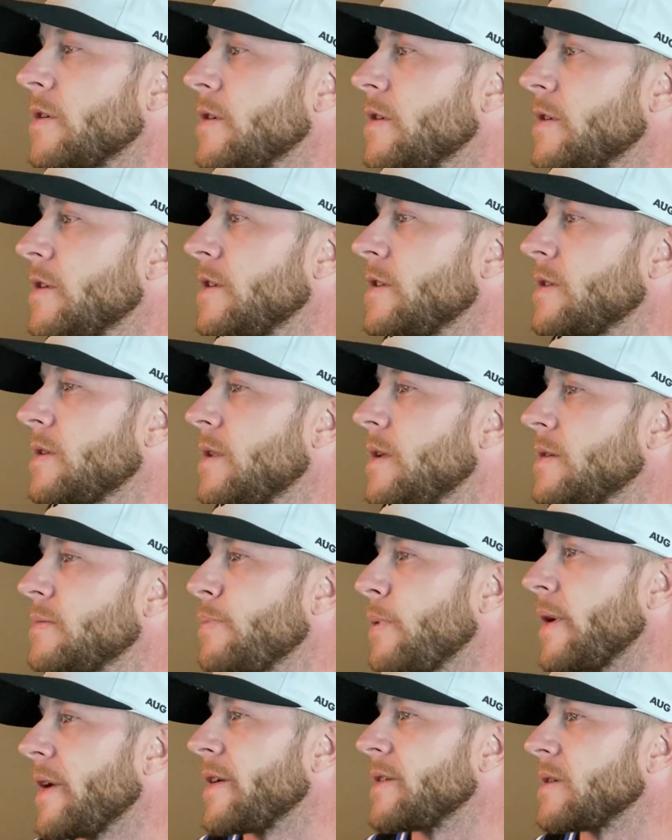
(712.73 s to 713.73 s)
This
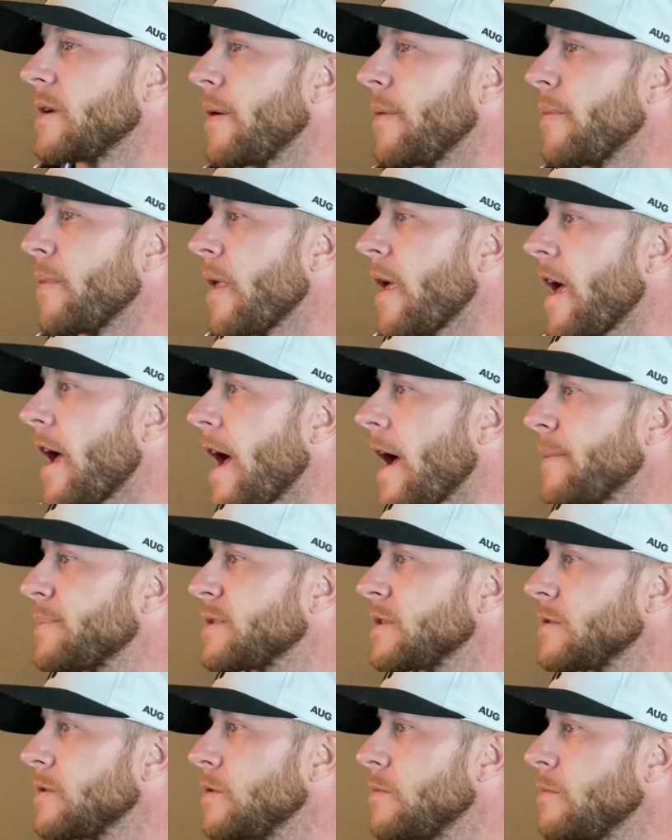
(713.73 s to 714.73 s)
bike is an
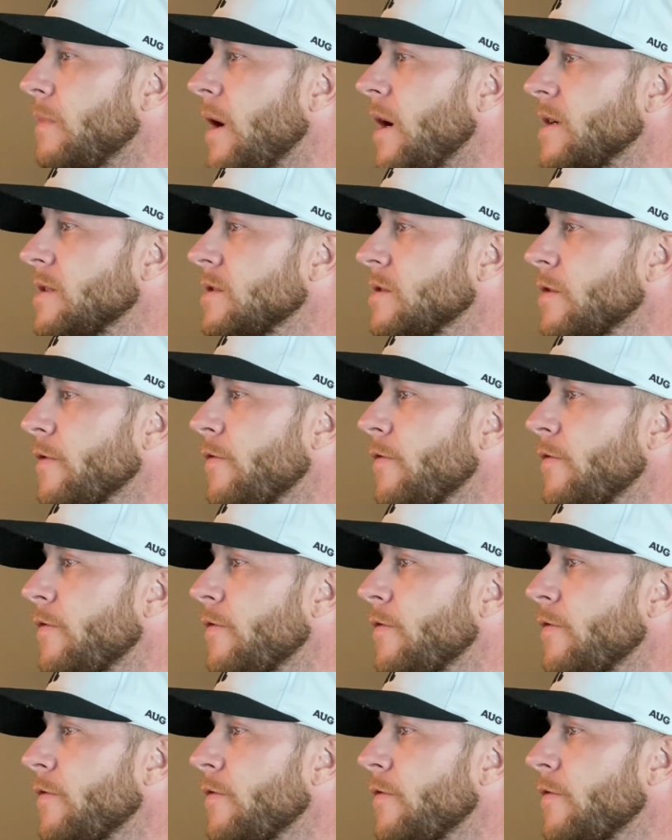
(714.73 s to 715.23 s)
absolute monster.